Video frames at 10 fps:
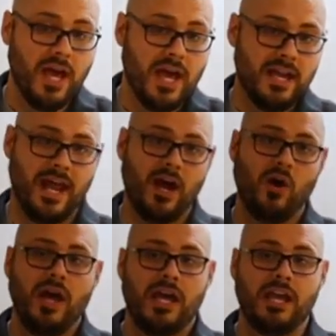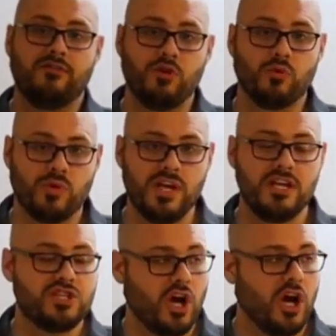Now, if you
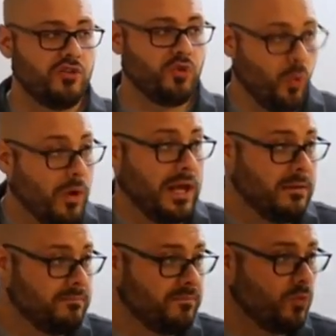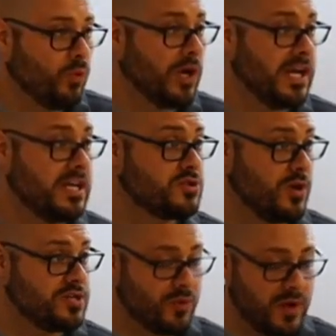read John twenty, where he is
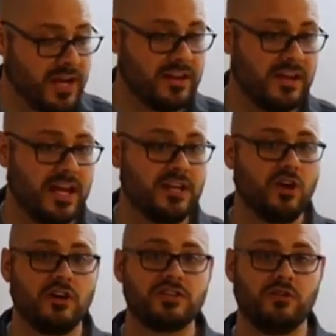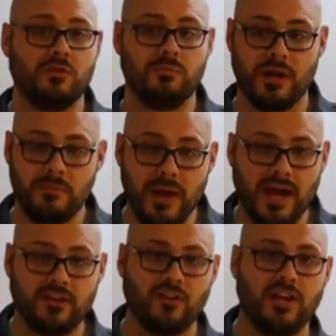resurrected and he talks to Mary
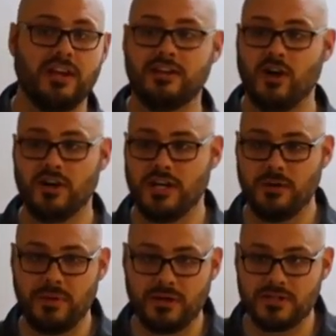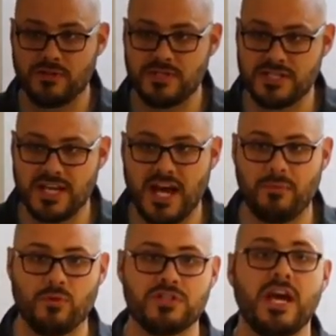Magdalene and he talk, and he appears to his
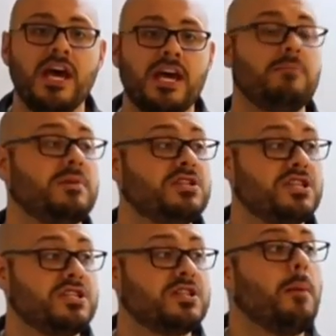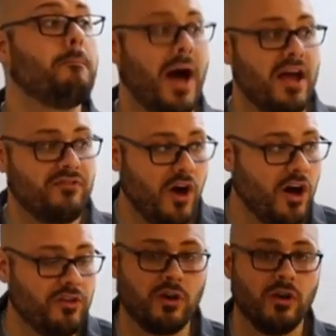disciples, he mentions my
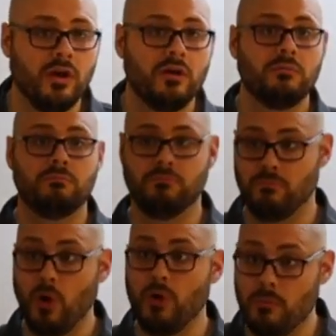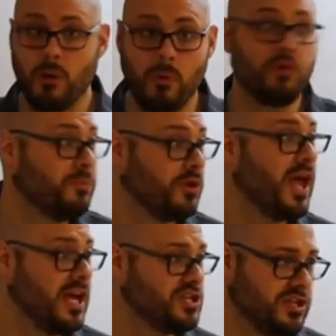Father mul- on multiple
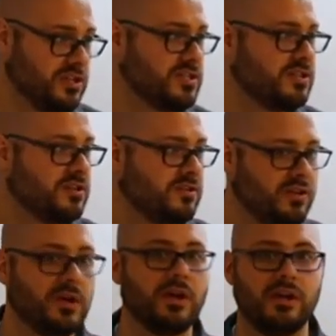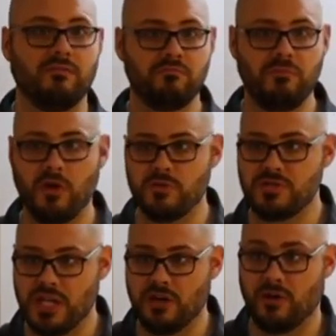occasions during those
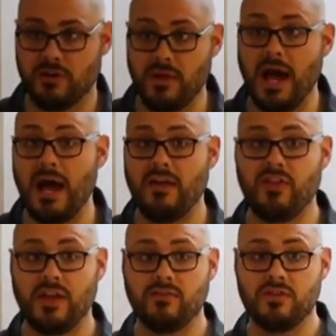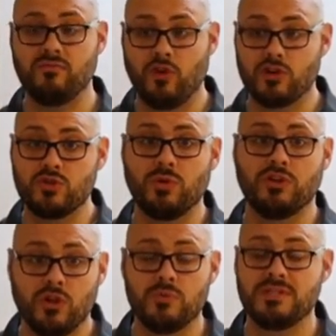entering. I, I think that verse
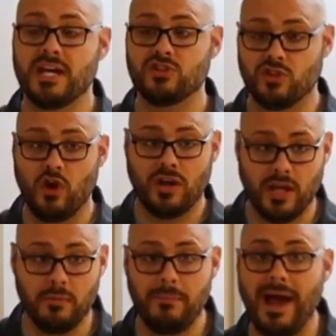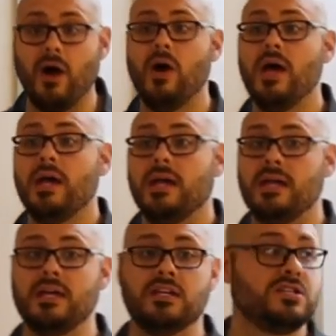twenty-two is actually talking about
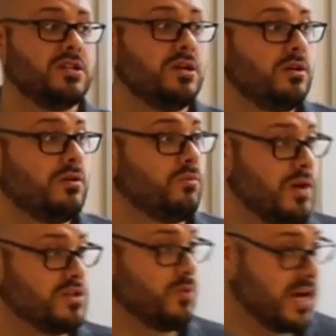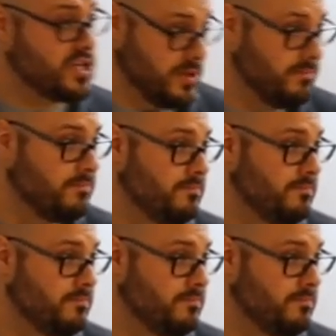his resurrection.